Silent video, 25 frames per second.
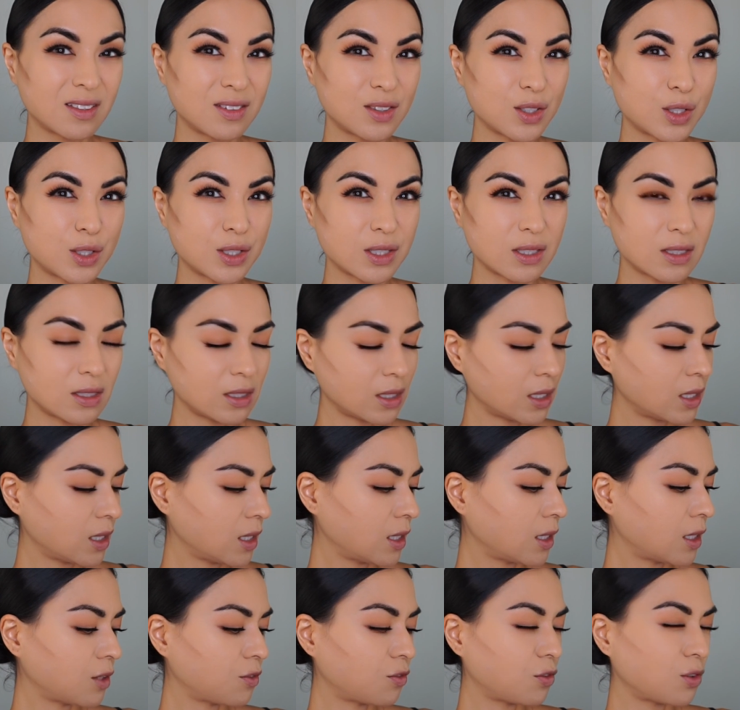
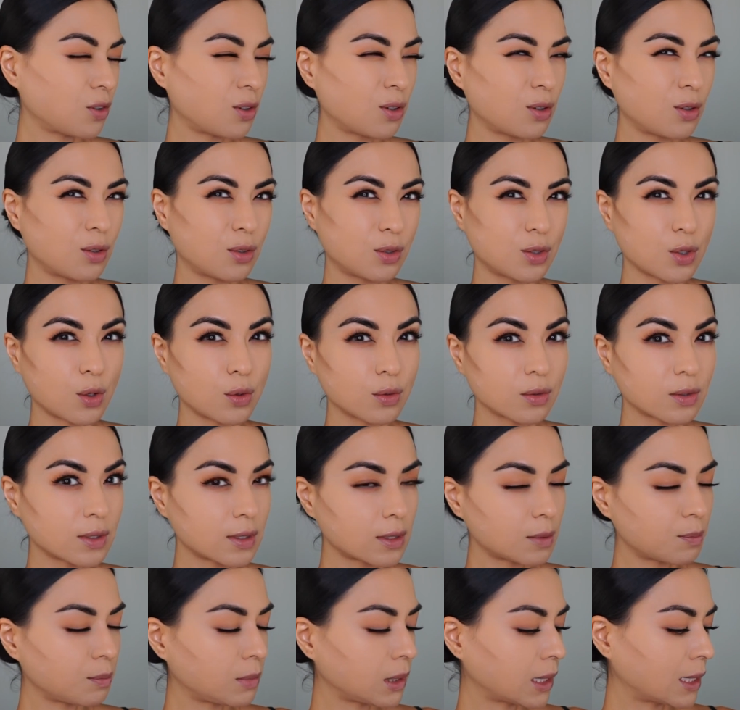dirty if you
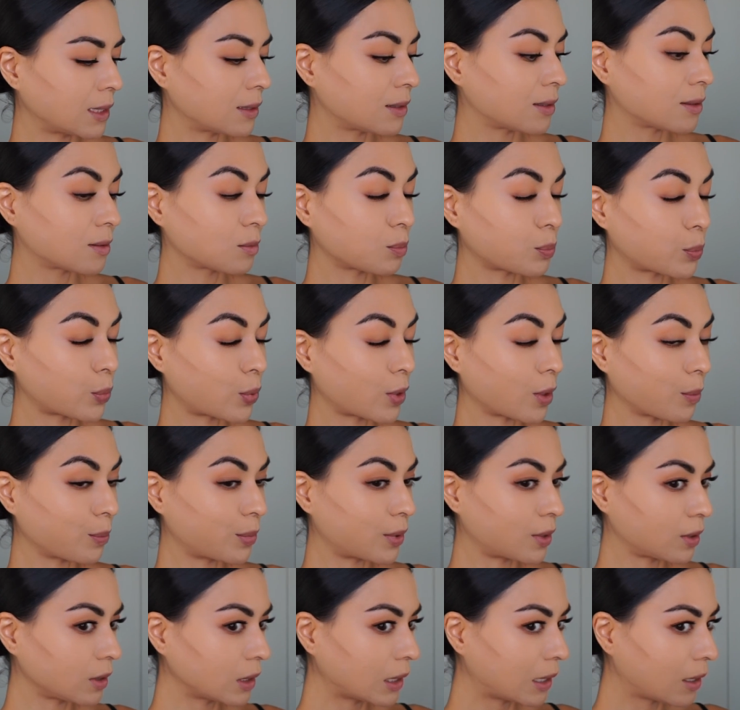don't blend it
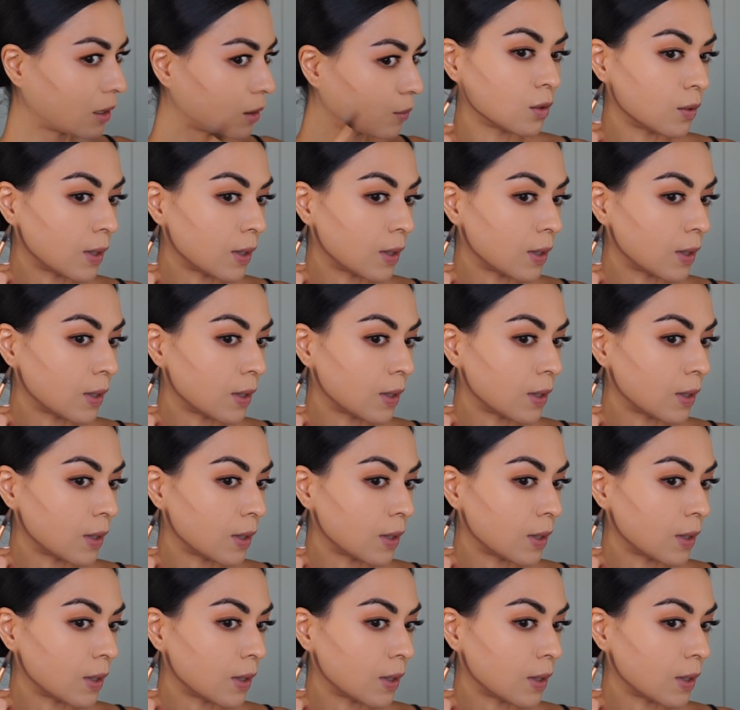properly.